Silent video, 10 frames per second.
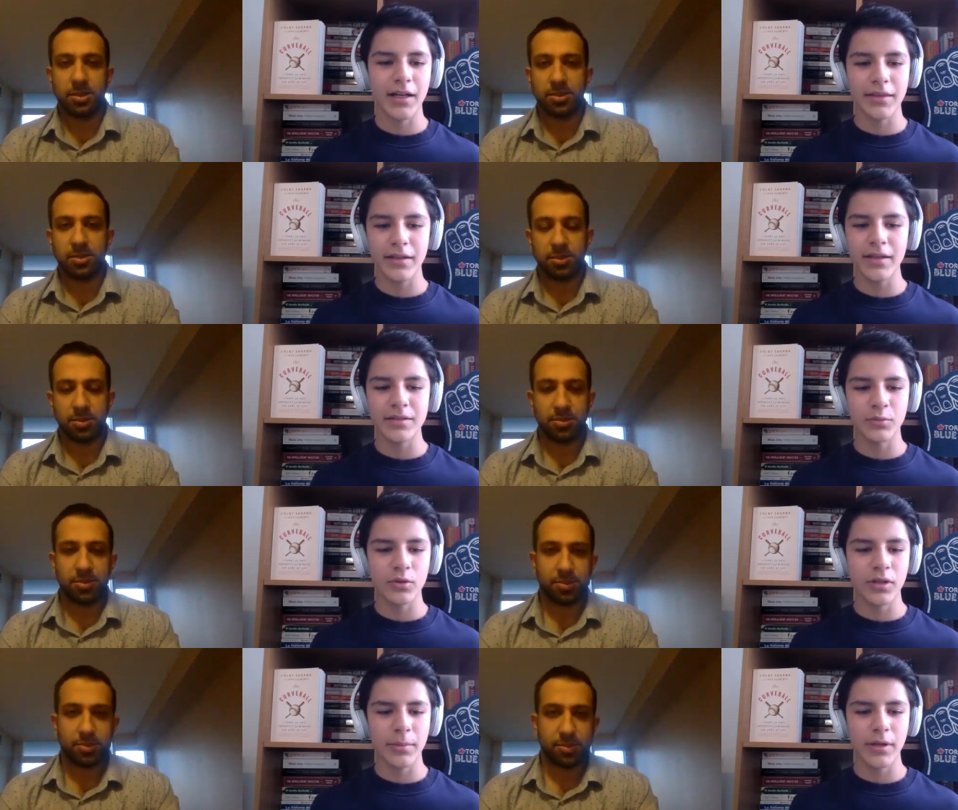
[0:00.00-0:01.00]
Speaker 1: I think it is
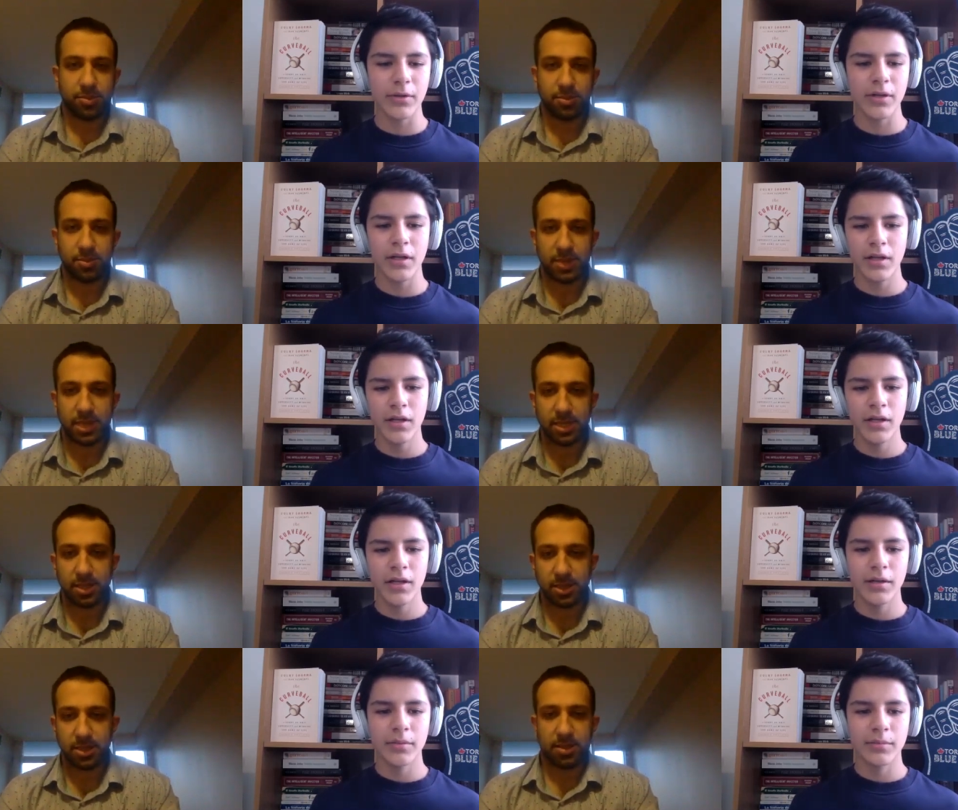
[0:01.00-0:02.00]
more about
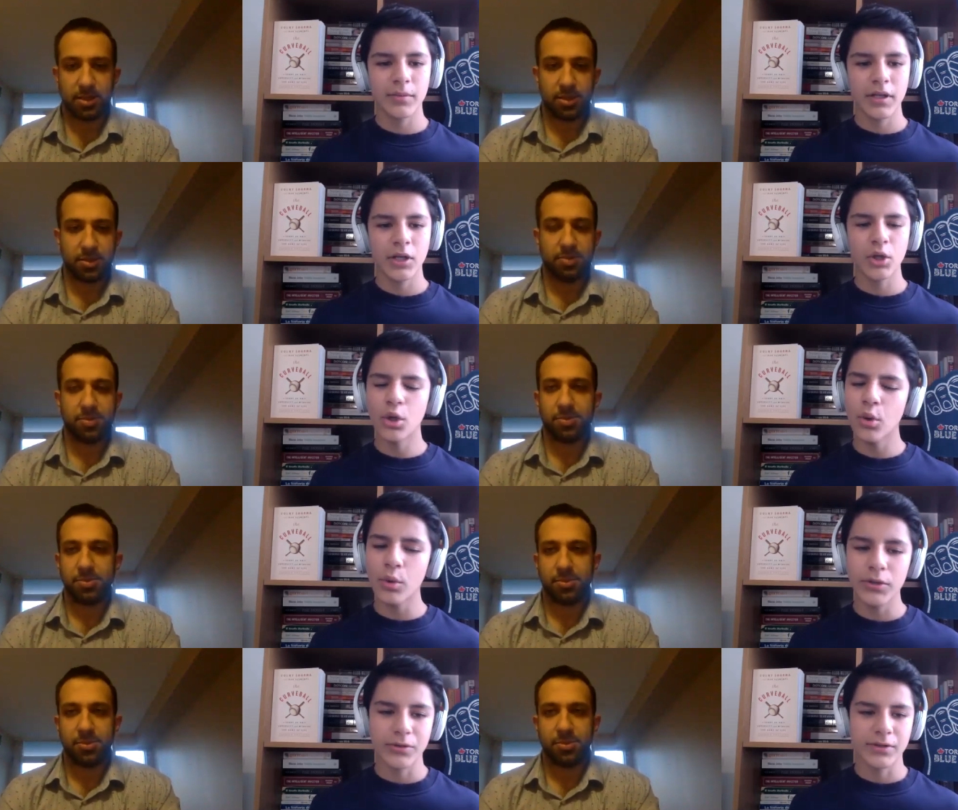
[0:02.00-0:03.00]
um,
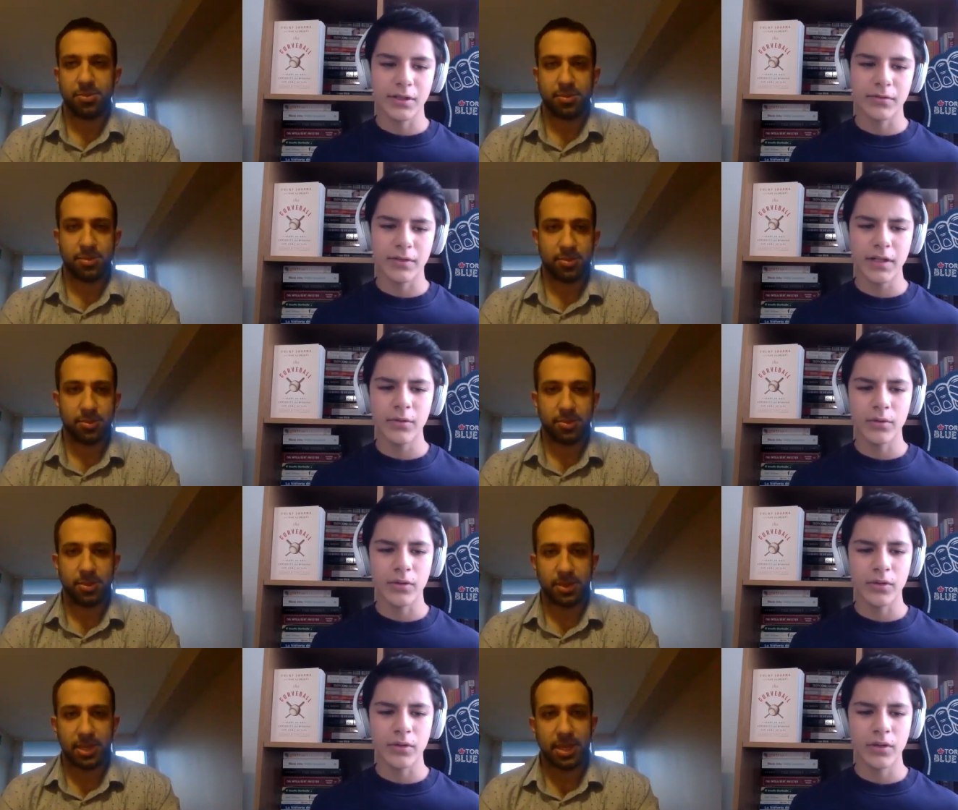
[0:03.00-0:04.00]
knowing yourself, right?
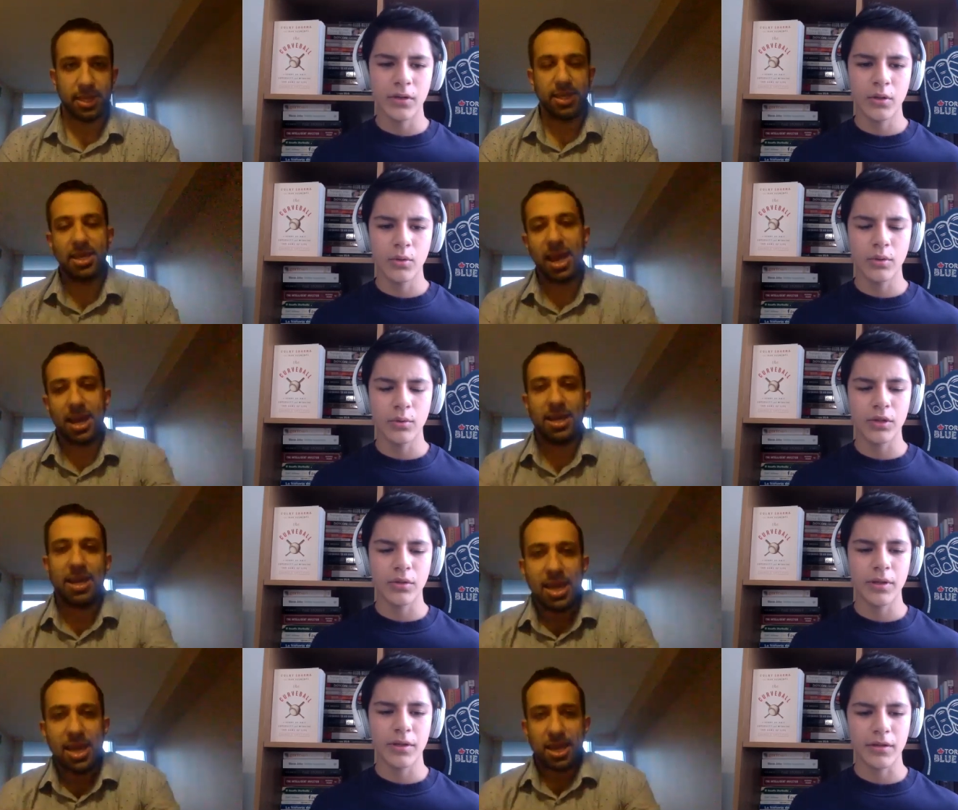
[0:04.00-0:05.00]
Or yeah. what, what do
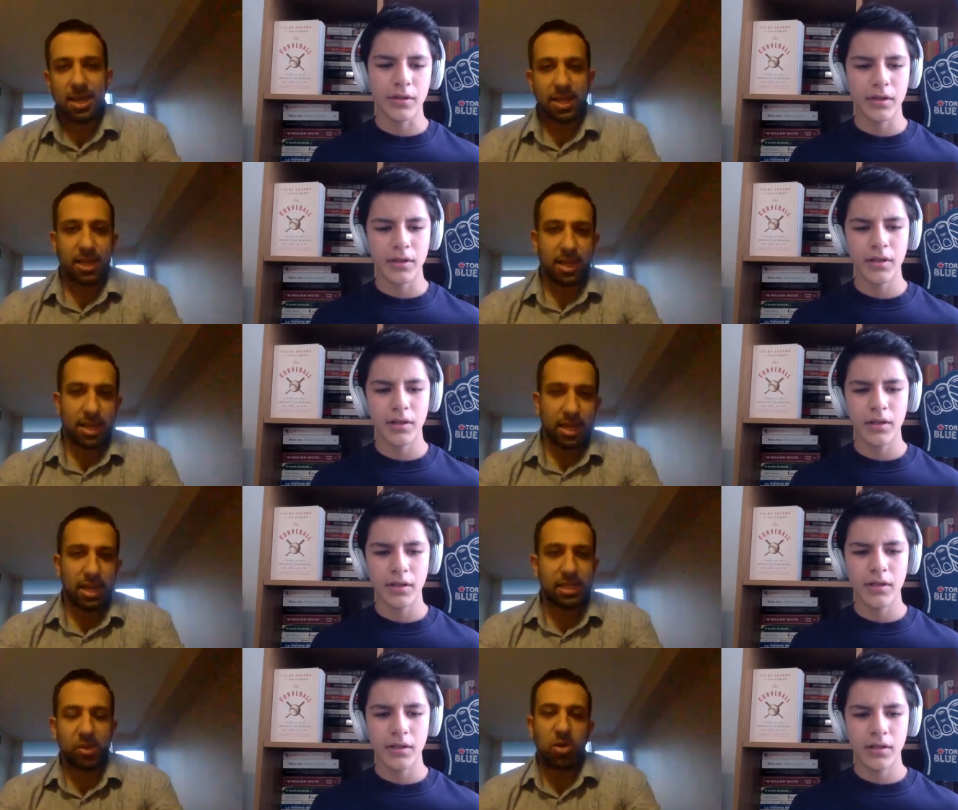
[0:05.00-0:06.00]
you mean there?
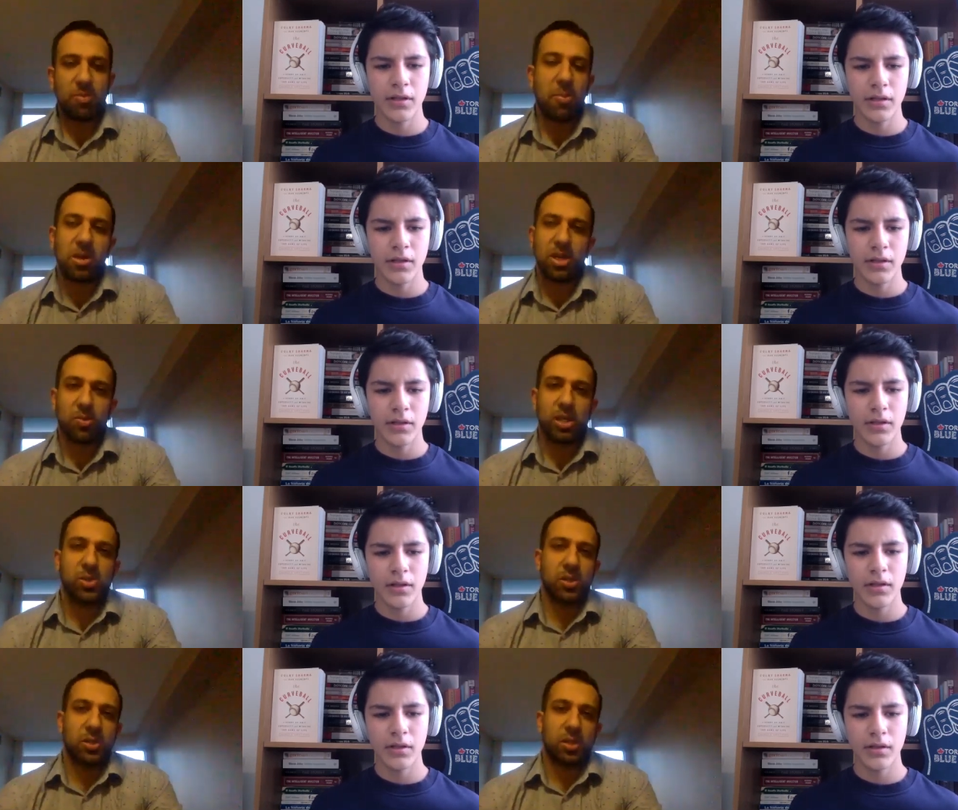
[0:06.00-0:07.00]
Speaker 2: it's remembering your
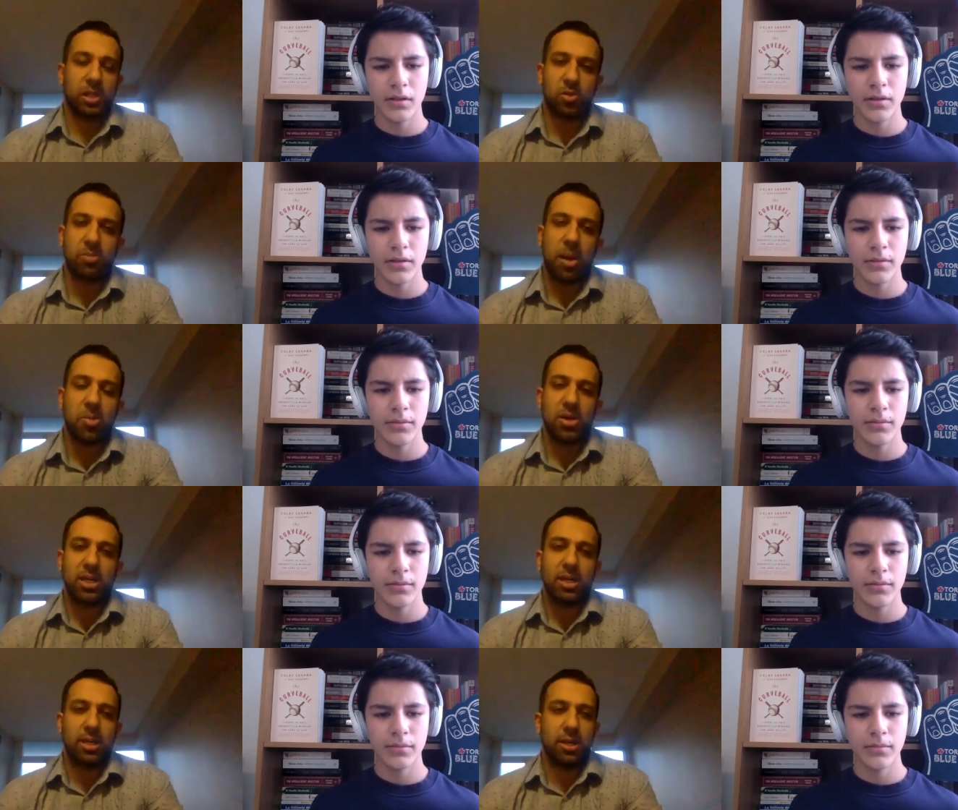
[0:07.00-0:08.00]
rituals. It's
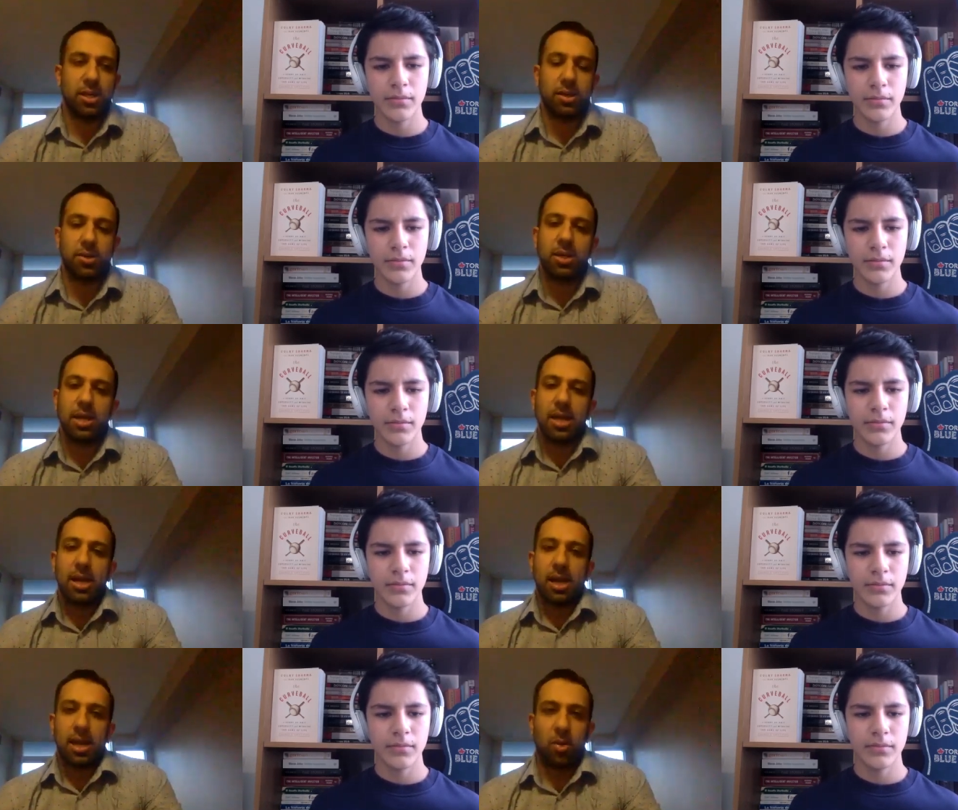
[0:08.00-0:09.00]
remembering, you know,
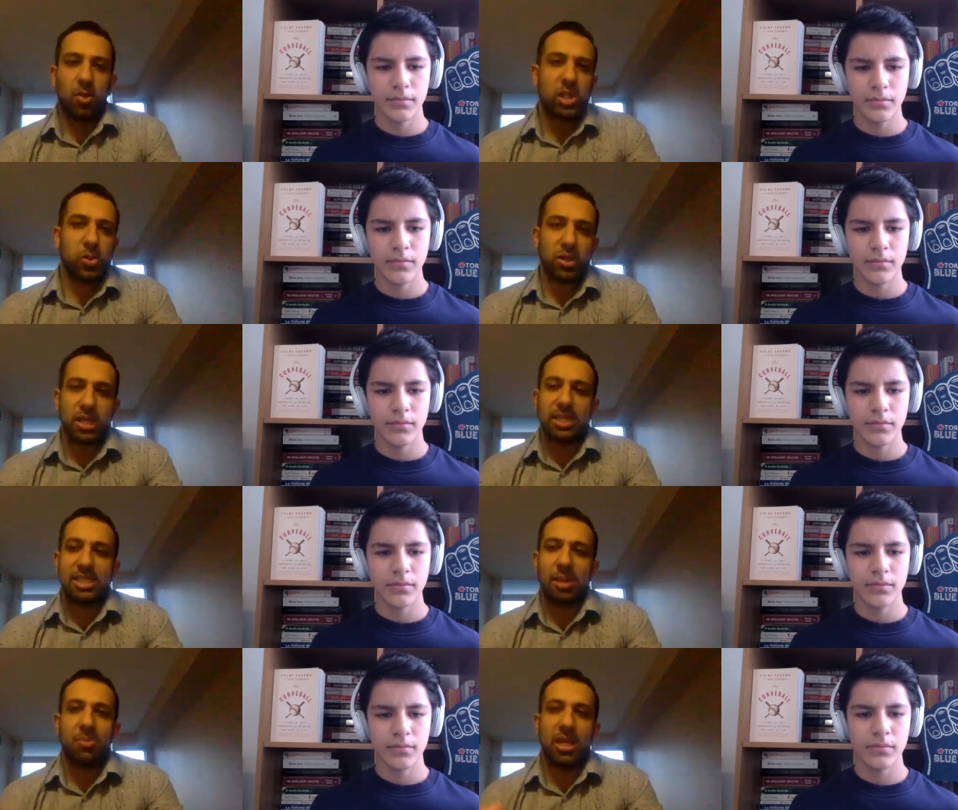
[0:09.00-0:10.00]
a ritual
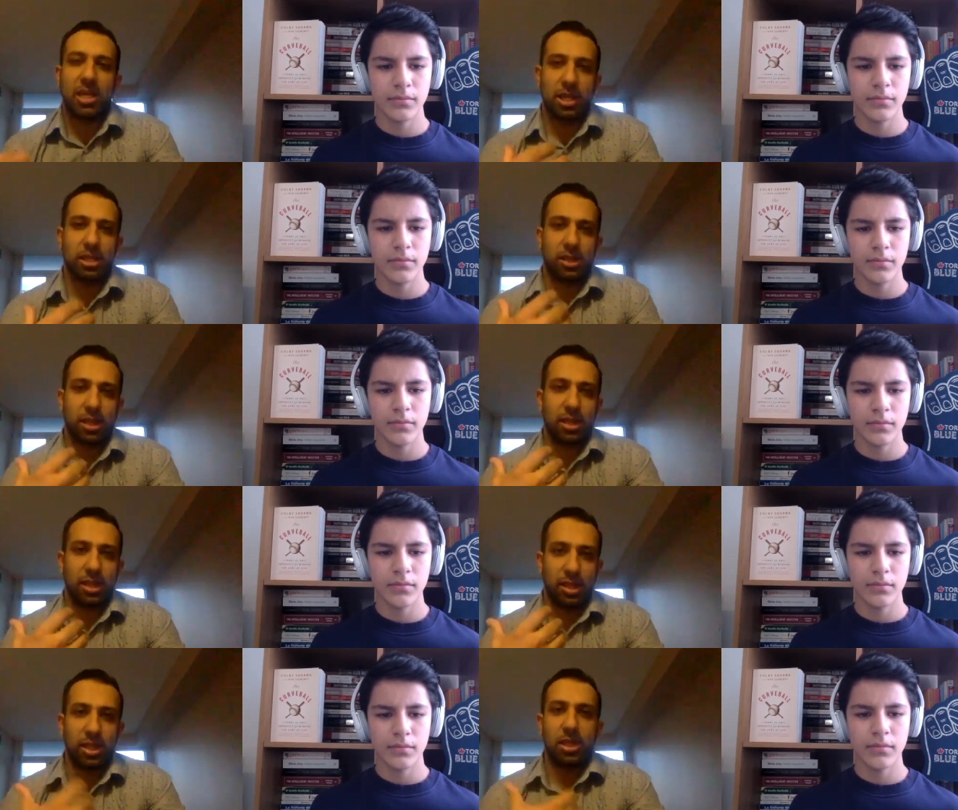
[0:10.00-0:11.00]
is something
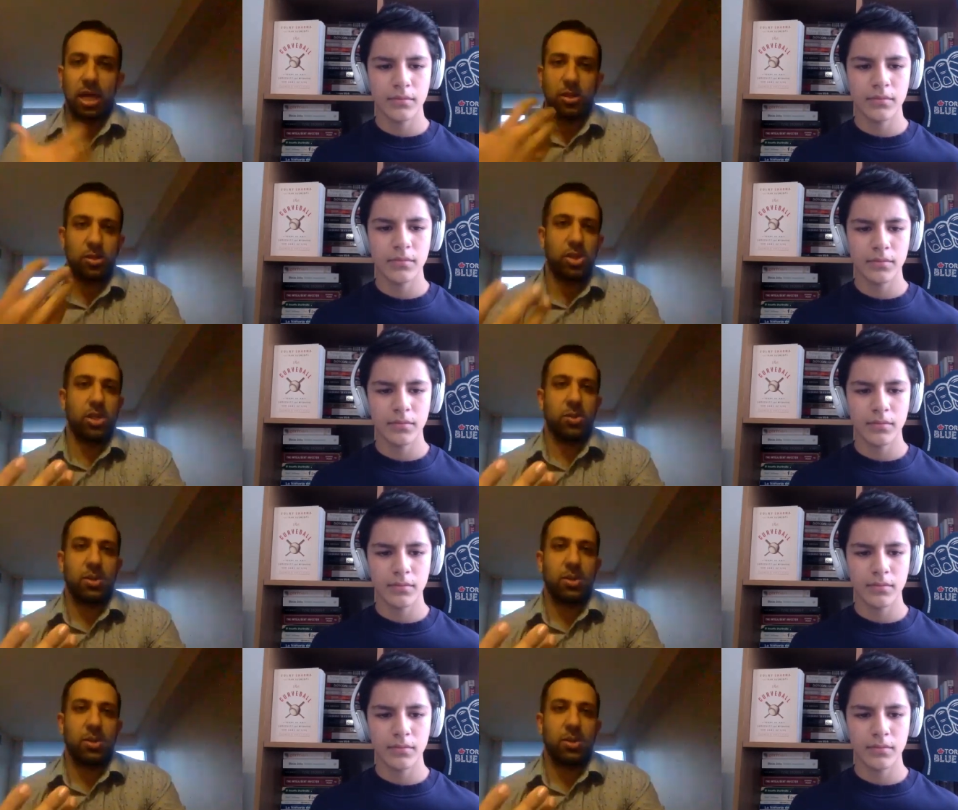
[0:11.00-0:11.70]
you know, that you do.